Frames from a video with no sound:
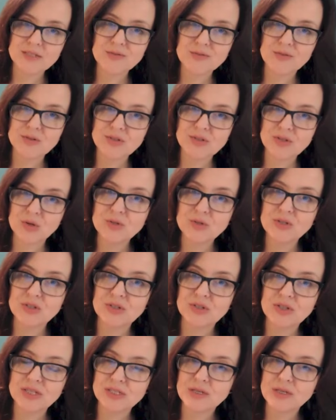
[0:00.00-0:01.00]
for the
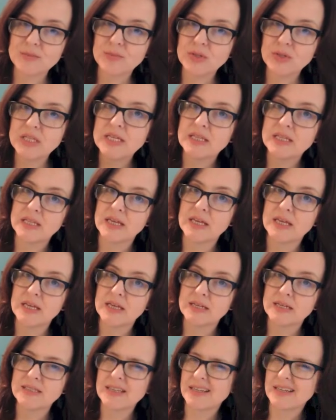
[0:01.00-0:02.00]
social is
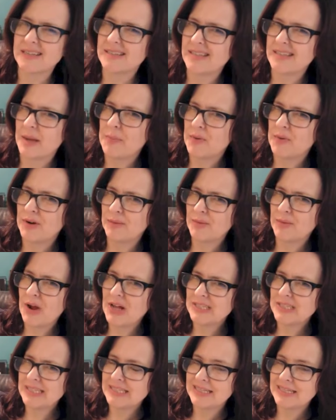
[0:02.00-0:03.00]
it's like a separate
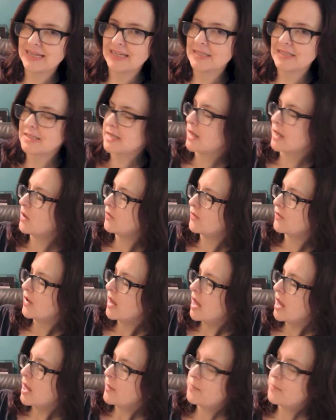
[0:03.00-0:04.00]
process in itself.
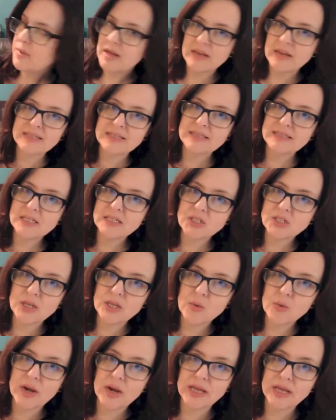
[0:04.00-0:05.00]
But
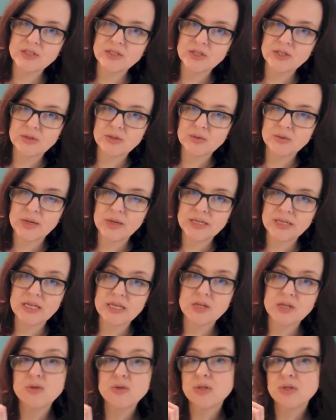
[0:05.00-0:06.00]
essentially what I do is I
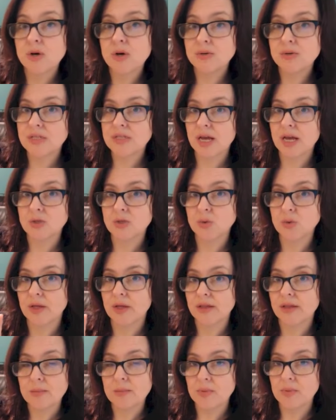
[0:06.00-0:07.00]
use CoSchedule
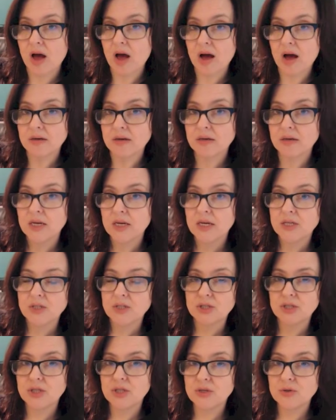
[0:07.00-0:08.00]
in the blog
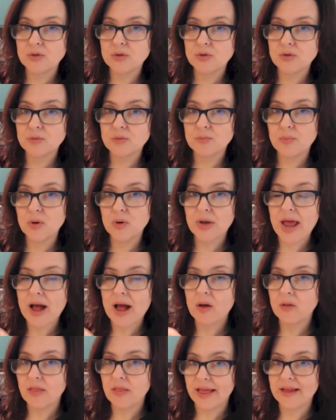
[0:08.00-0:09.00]
to put
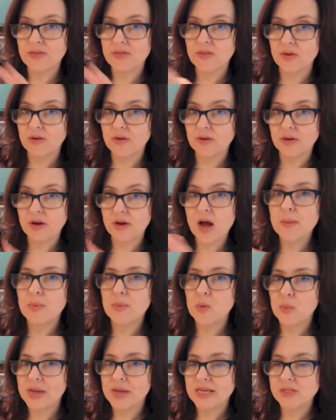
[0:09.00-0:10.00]
out like the
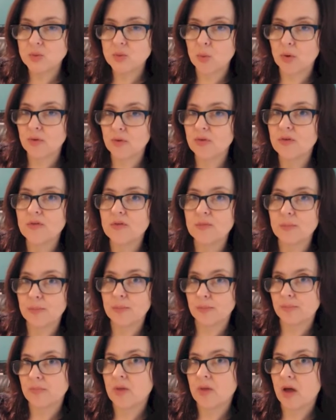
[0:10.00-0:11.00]
couple weeks worth of
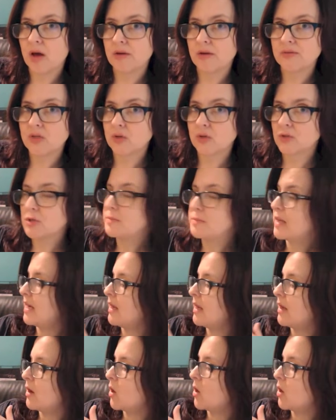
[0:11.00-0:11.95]
social media